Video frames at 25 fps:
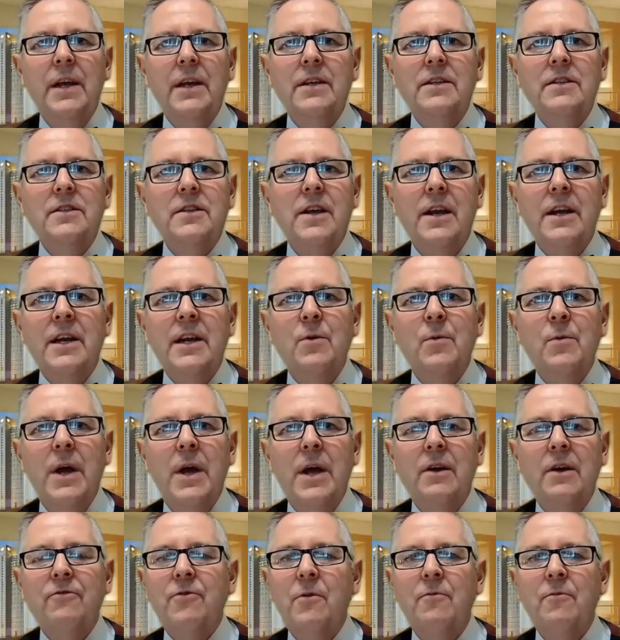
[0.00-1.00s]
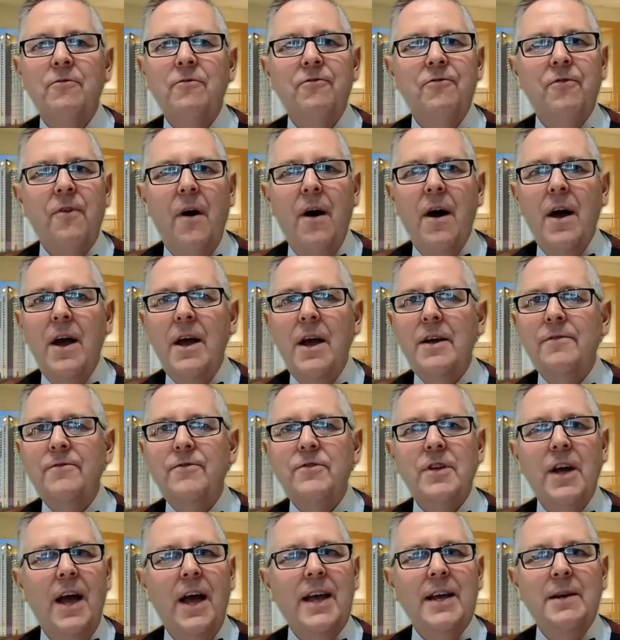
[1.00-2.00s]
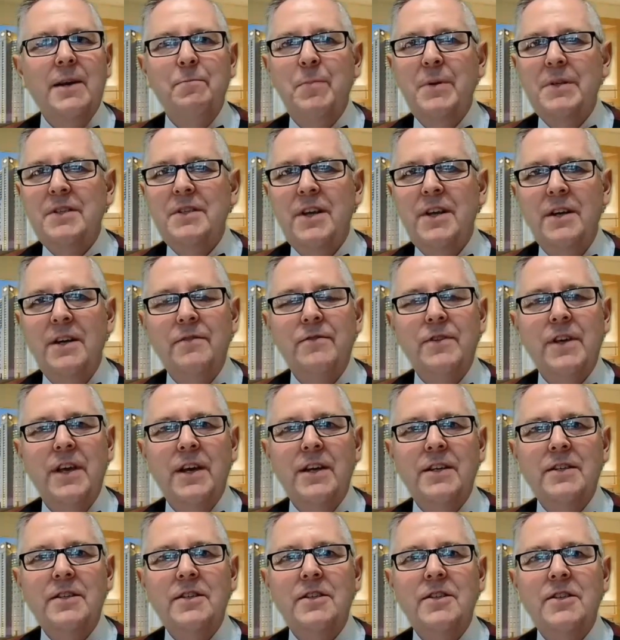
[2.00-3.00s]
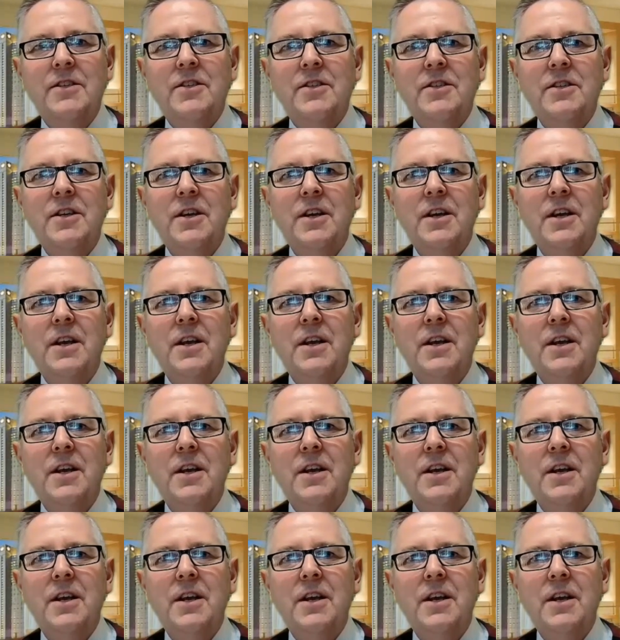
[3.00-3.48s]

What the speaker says: is anywhere from 5 to 8% of guests.